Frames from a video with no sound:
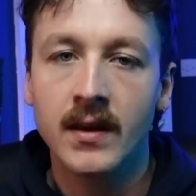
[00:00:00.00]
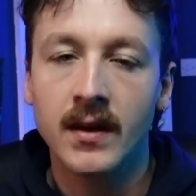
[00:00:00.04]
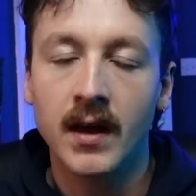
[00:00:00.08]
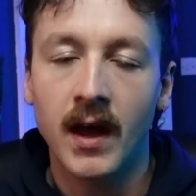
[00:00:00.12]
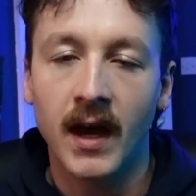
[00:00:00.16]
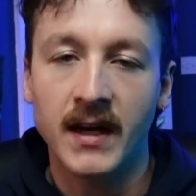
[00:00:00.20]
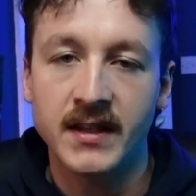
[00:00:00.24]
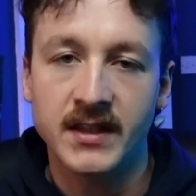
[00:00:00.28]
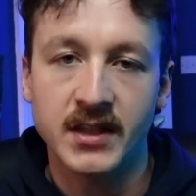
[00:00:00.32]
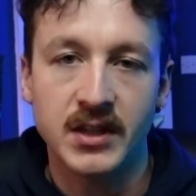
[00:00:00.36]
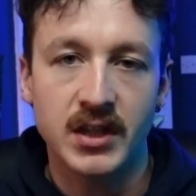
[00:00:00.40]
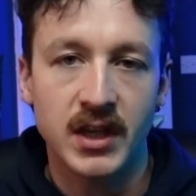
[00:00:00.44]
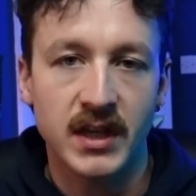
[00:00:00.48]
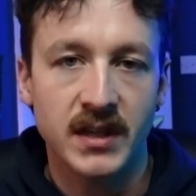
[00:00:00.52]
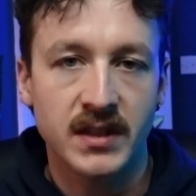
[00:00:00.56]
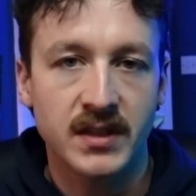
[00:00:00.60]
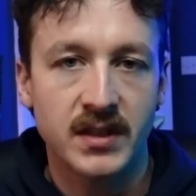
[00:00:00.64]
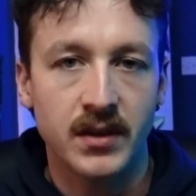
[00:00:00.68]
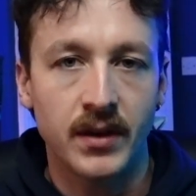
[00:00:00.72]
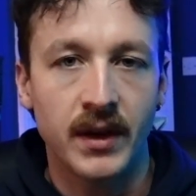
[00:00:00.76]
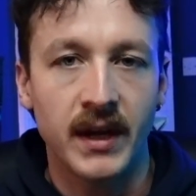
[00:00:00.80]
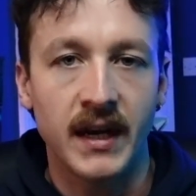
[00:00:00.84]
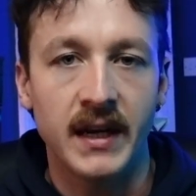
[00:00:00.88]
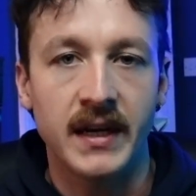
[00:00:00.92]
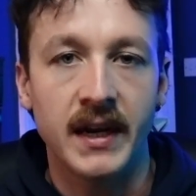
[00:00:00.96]
I suggest
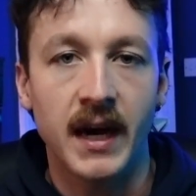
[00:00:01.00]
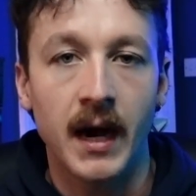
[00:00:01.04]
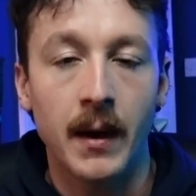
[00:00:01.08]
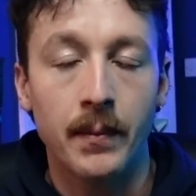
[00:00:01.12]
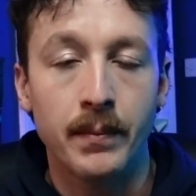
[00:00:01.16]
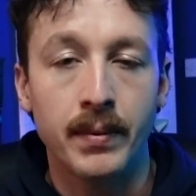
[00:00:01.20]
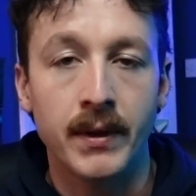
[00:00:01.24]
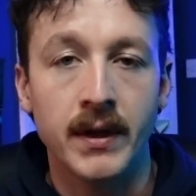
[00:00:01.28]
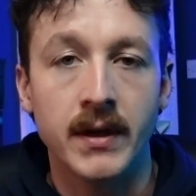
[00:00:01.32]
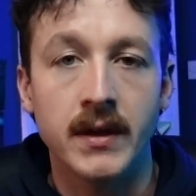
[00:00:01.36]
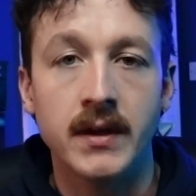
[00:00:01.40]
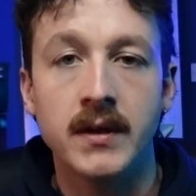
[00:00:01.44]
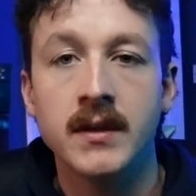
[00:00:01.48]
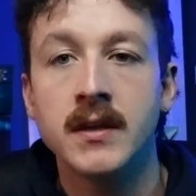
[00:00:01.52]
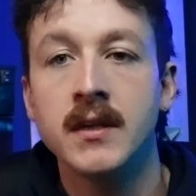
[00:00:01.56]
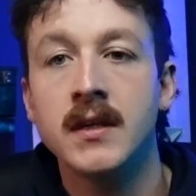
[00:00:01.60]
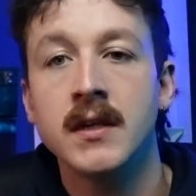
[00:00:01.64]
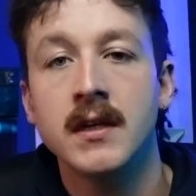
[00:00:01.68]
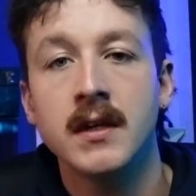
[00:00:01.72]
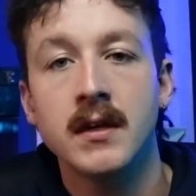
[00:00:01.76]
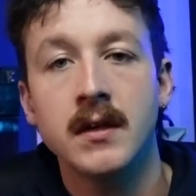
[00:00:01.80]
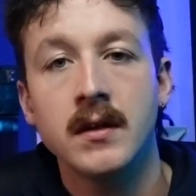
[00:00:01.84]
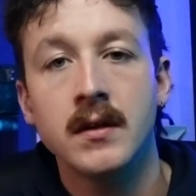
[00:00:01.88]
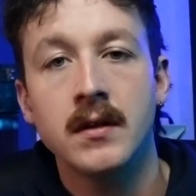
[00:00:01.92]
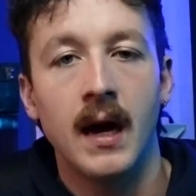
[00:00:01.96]
doing an upper,
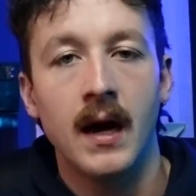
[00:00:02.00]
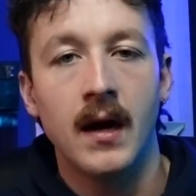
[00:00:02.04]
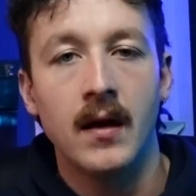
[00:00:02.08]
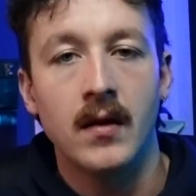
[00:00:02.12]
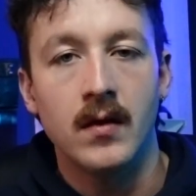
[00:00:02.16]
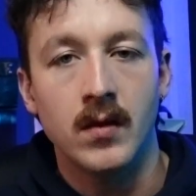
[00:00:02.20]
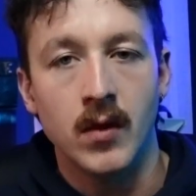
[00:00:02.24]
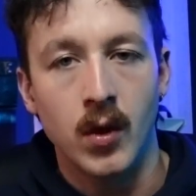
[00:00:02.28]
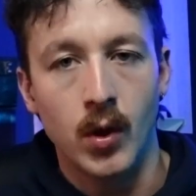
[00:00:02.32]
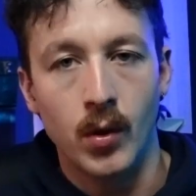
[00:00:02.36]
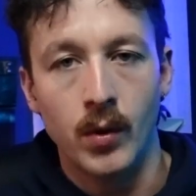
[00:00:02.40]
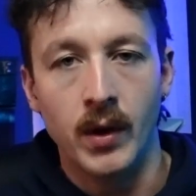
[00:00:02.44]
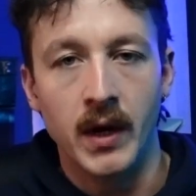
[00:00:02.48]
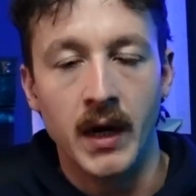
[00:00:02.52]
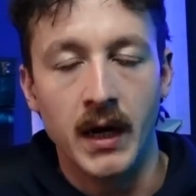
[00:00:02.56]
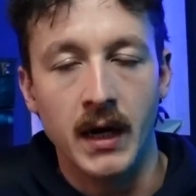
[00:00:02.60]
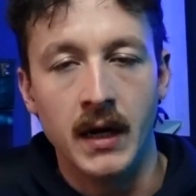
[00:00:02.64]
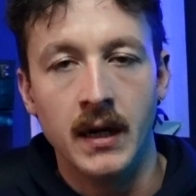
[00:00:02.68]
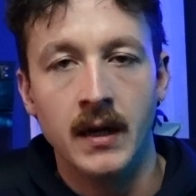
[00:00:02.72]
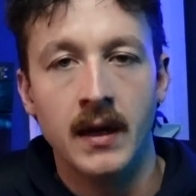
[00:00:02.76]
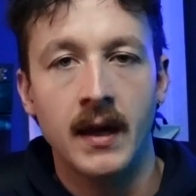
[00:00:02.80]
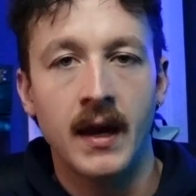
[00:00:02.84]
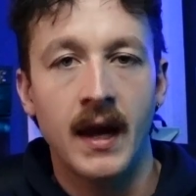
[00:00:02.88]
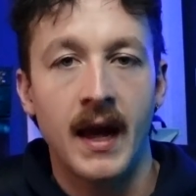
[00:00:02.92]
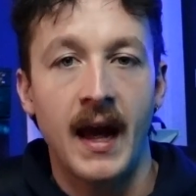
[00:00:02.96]
lower,
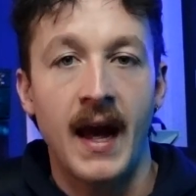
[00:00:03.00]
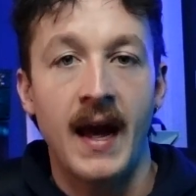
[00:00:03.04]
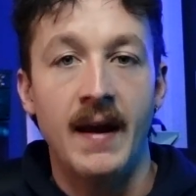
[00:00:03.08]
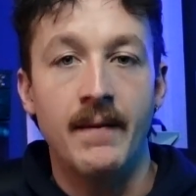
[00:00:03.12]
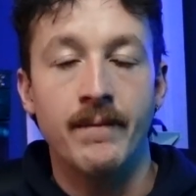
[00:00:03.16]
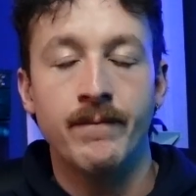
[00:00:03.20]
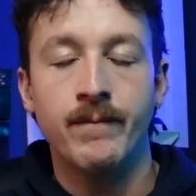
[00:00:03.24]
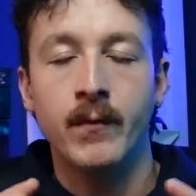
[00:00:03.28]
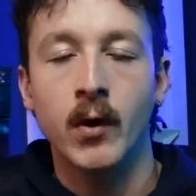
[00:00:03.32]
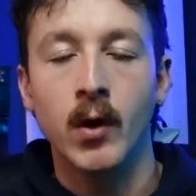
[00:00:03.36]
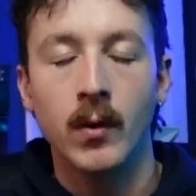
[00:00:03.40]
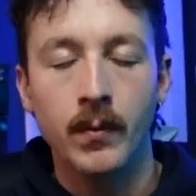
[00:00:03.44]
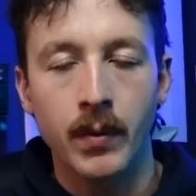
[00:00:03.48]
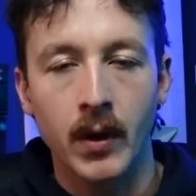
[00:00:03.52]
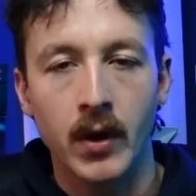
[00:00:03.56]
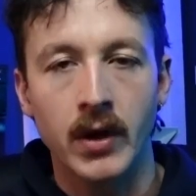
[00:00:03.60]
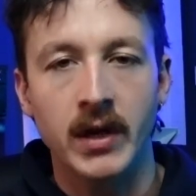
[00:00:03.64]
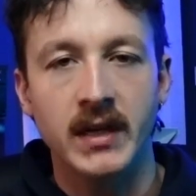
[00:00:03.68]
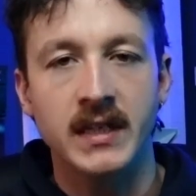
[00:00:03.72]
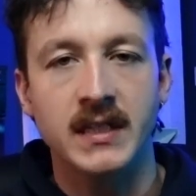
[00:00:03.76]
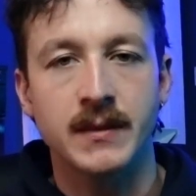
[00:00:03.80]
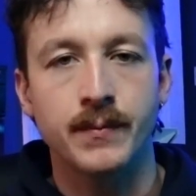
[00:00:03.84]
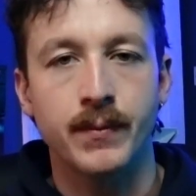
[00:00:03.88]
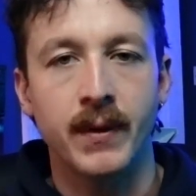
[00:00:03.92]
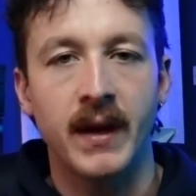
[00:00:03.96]
and full
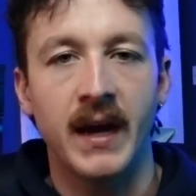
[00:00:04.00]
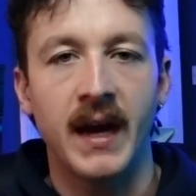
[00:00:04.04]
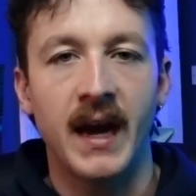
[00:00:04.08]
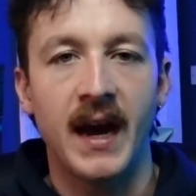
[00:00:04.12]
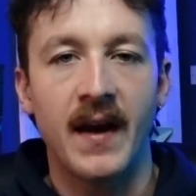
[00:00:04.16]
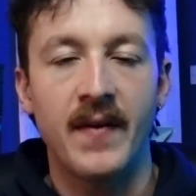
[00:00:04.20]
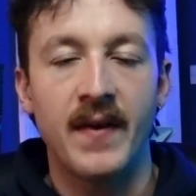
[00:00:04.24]
body split.